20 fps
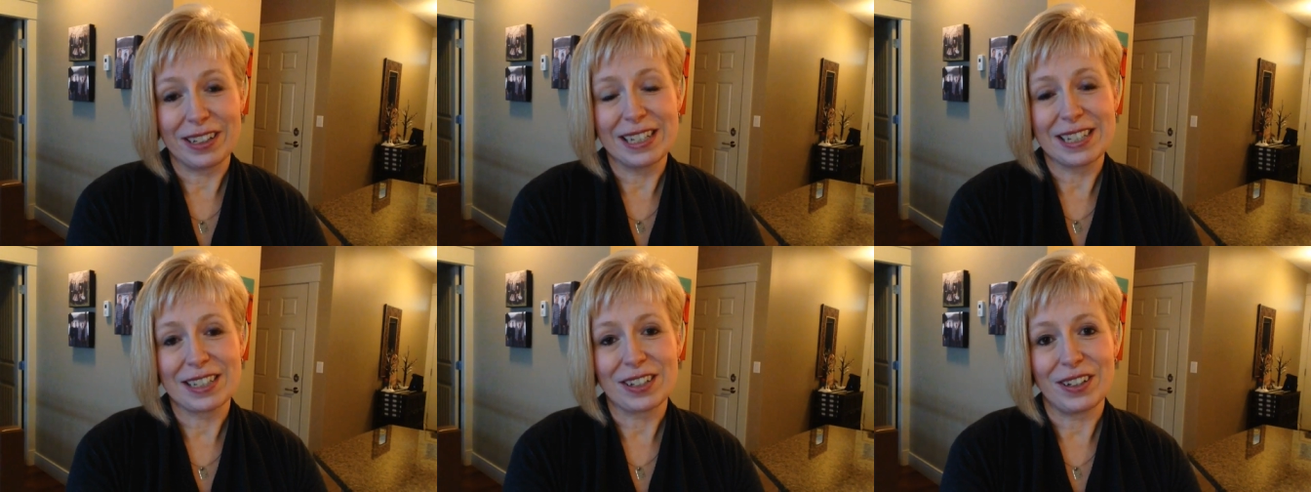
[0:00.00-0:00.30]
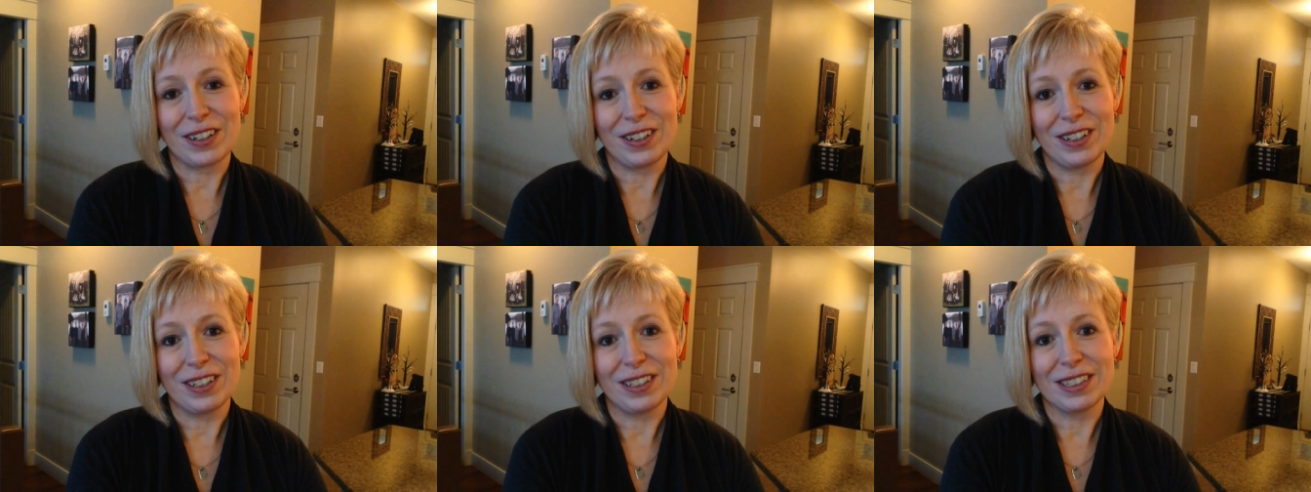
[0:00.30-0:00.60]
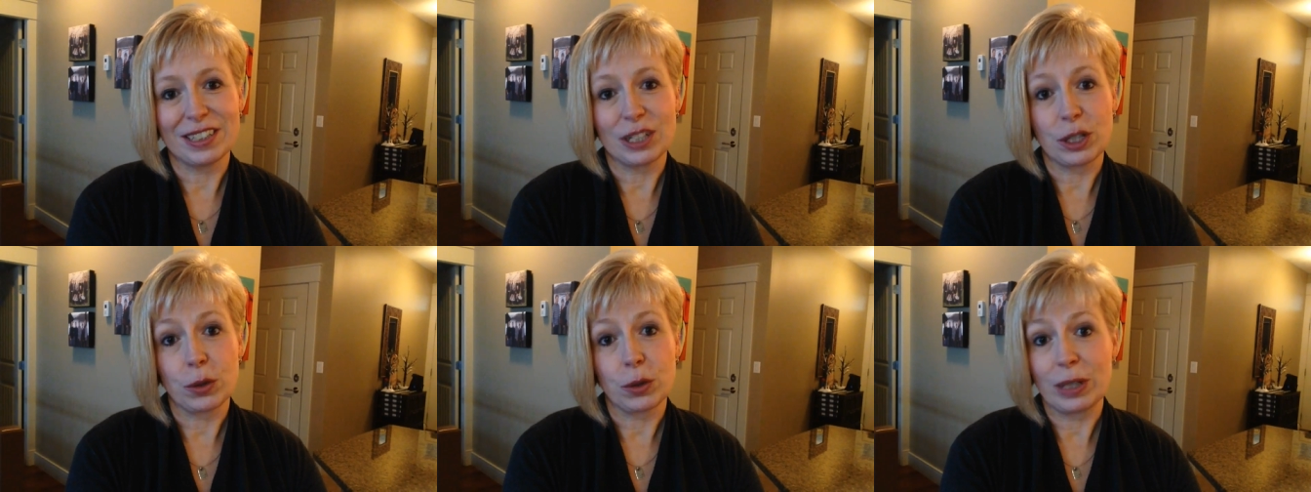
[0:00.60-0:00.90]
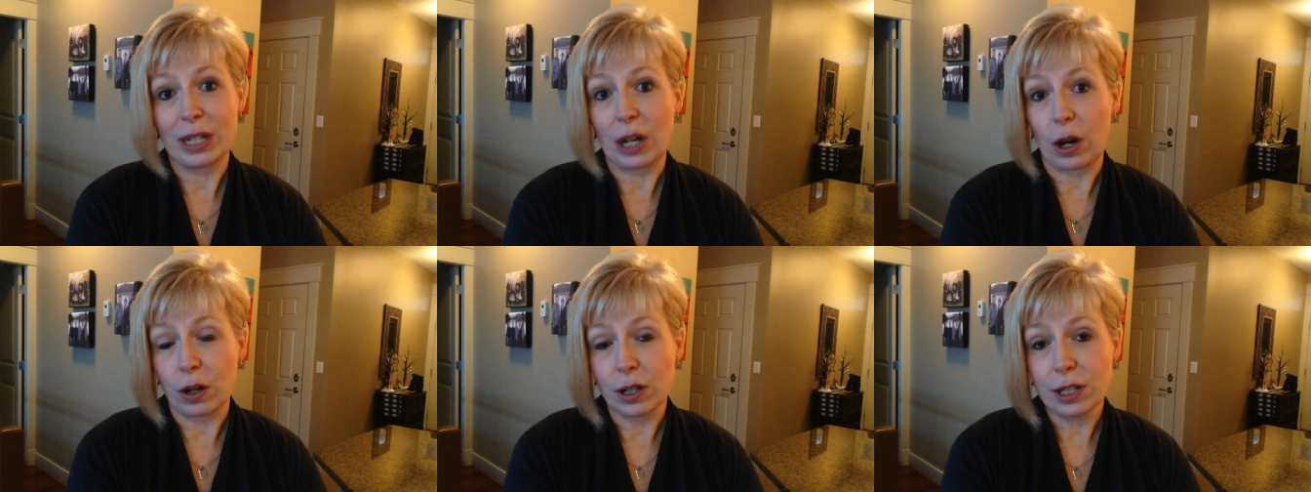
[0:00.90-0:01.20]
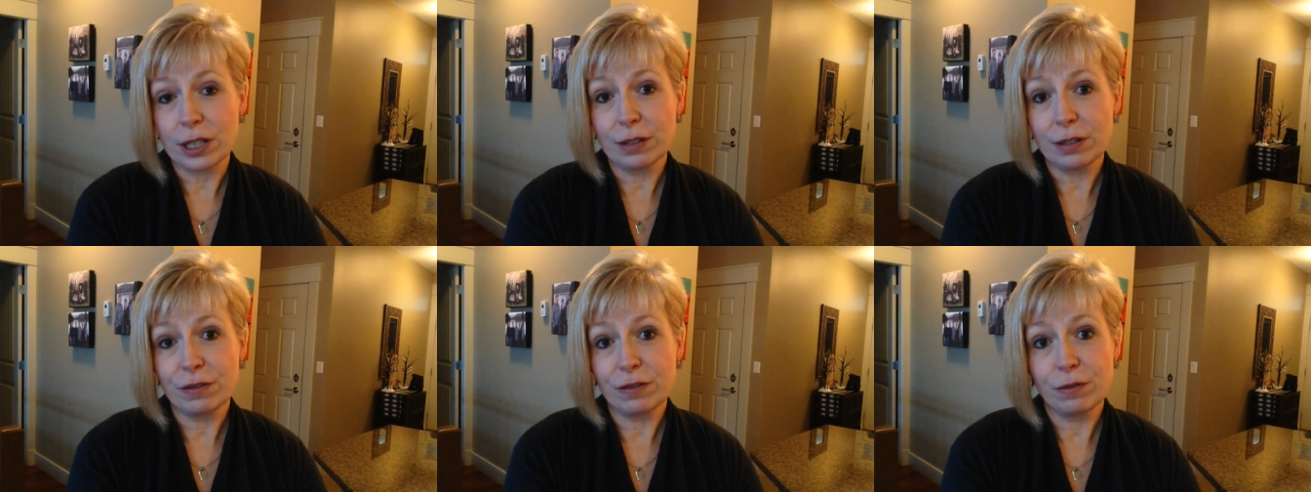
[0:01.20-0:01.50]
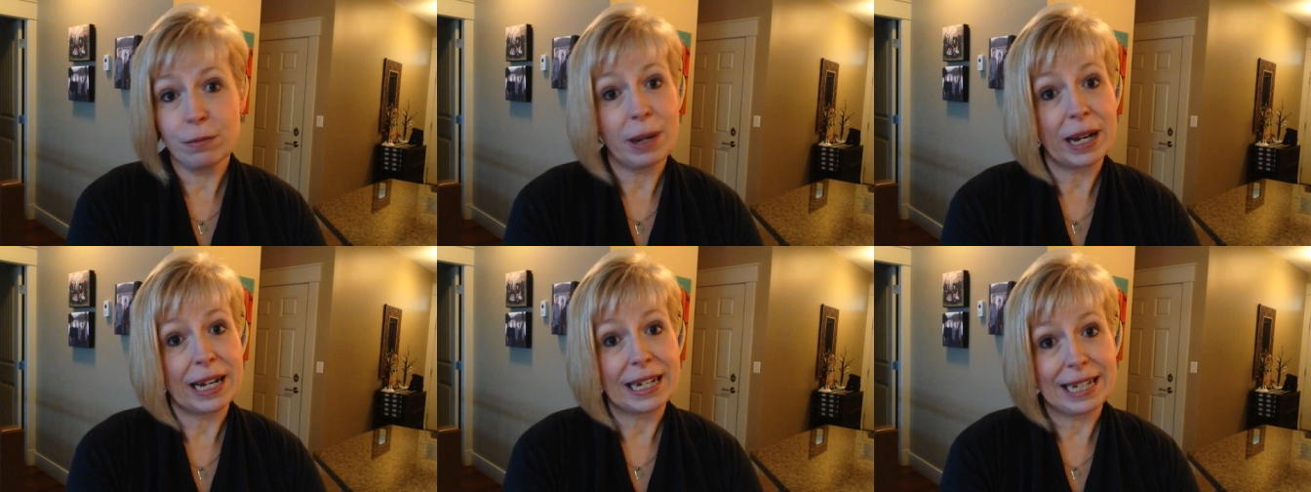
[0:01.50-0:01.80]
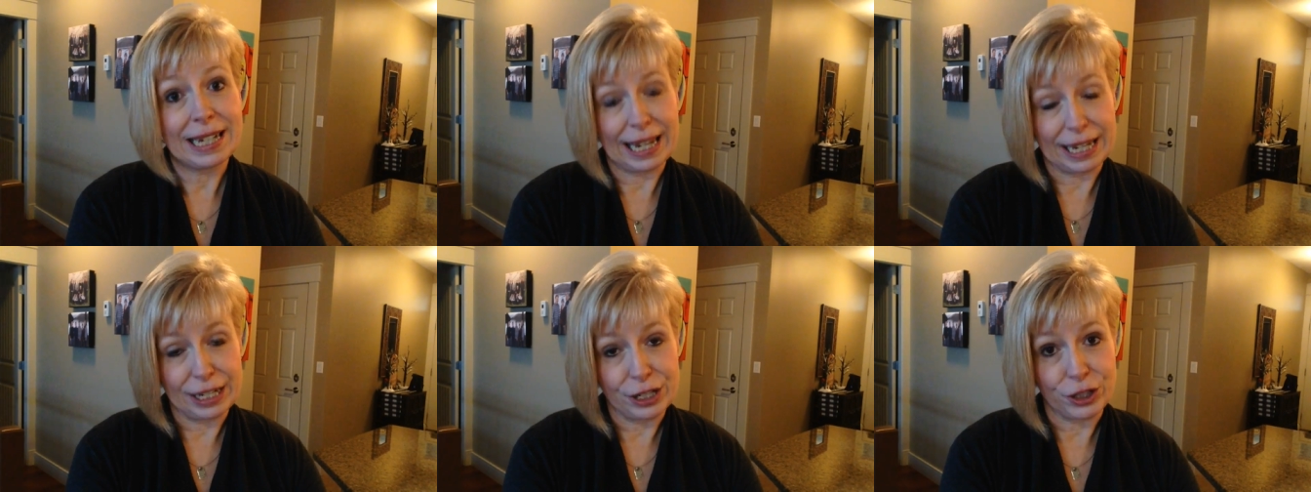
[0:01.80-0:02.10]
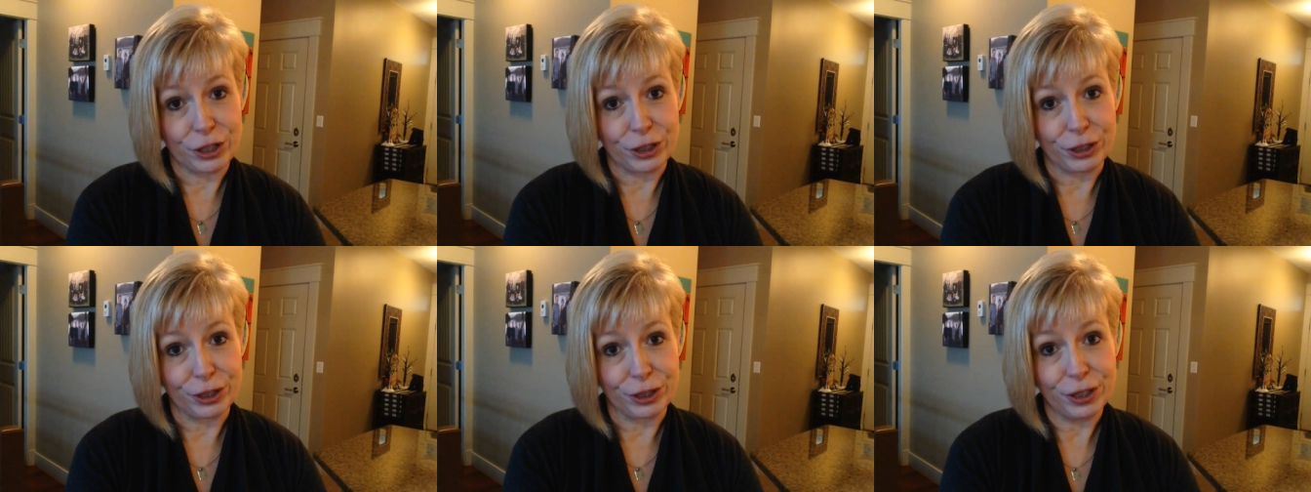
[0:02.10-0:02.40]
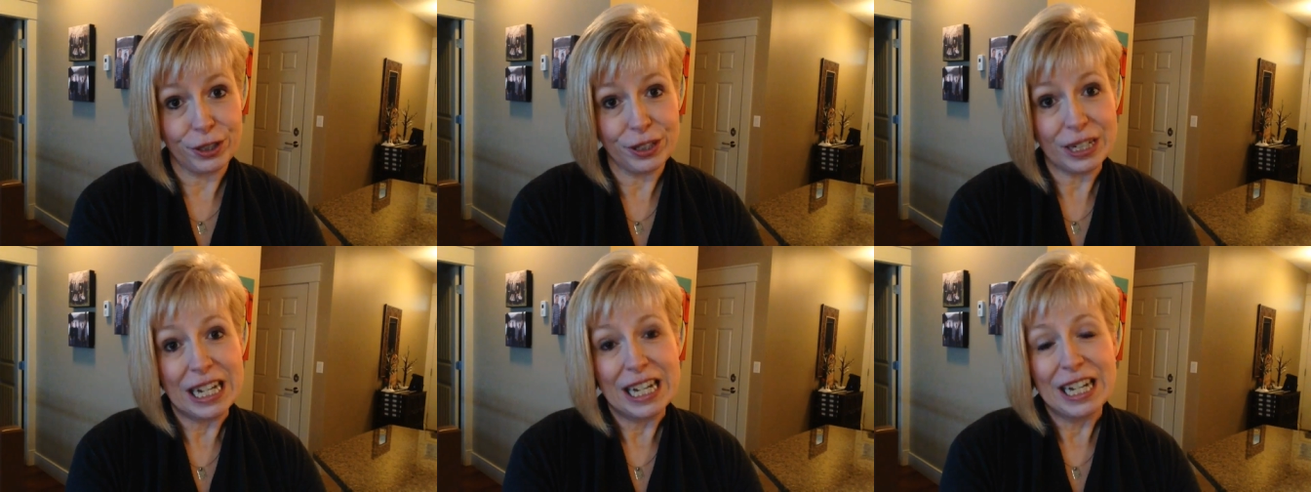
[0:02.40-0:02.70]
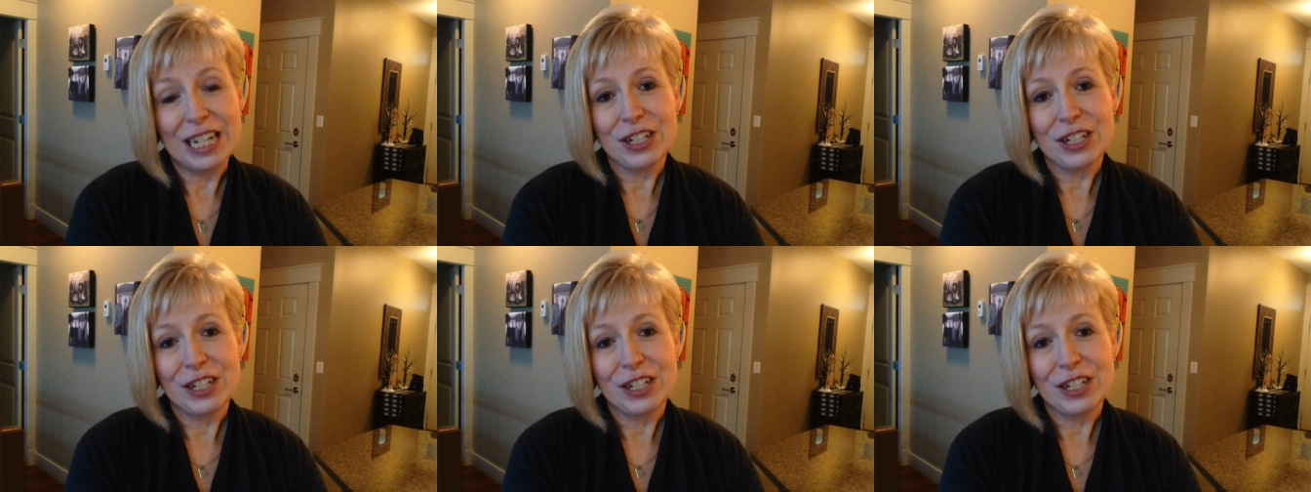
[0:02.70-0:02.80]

It's called Creative by Nature.